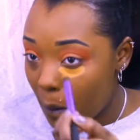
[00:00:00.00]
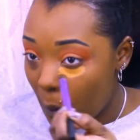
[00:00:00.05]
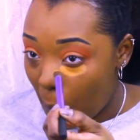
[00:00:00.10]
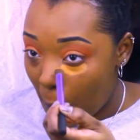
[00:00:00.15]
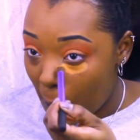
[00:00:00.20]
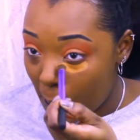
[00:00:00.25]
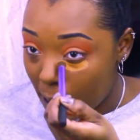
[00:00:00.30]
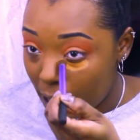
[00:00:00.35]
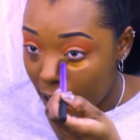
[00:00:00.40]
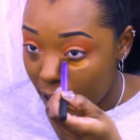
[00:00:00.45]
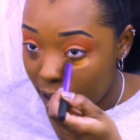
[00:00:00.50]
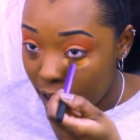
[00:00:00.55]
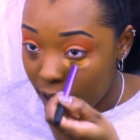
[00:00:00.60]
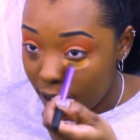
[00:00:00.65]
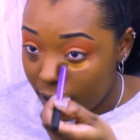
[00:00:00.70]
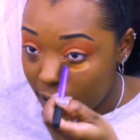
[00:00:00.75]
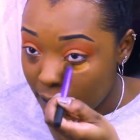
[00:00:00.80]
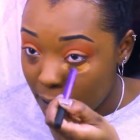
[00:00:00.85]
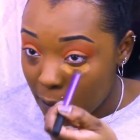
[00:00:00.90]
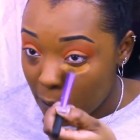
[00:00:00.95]
And I
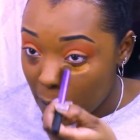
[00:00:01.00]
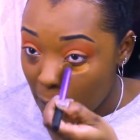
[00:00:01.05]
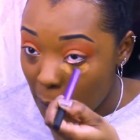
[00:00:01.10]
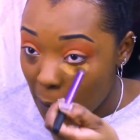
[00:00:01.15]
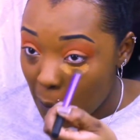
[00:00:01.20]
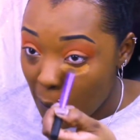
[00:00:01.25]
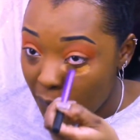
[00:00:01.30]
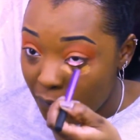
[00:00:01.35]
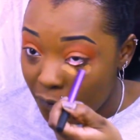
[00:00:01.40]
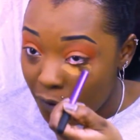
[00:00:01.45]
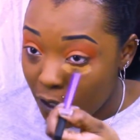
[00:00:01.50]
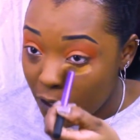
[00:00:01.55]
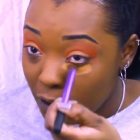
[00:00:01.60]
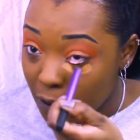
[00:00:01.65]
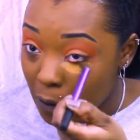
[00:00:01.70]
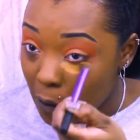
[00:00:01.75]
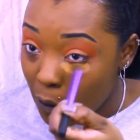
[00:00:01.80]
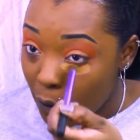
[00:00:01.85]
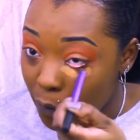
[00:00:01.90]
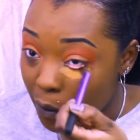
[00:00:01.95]
like to
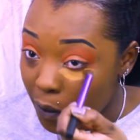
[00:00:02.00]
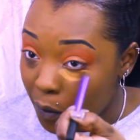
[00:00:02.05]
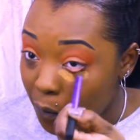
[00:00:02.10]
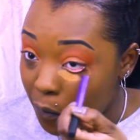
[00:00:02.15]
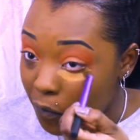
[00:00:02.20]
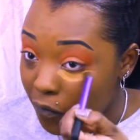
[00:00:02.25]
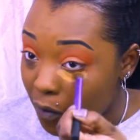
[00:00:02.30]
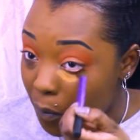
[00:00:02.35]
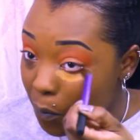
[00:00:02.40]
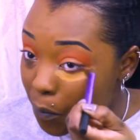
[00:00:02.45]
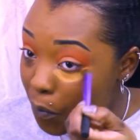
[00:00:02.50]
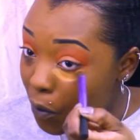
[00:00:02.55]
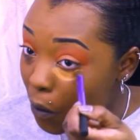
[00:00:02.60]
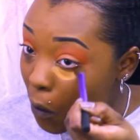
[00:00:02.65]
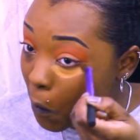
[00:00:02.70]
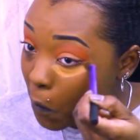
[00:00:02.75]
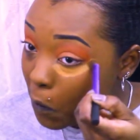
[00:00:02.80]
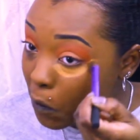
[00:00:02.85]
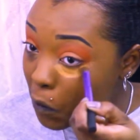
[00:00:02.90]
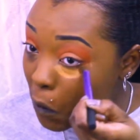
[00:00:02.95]
first go in with a
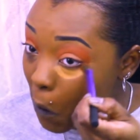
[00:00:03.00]
brush.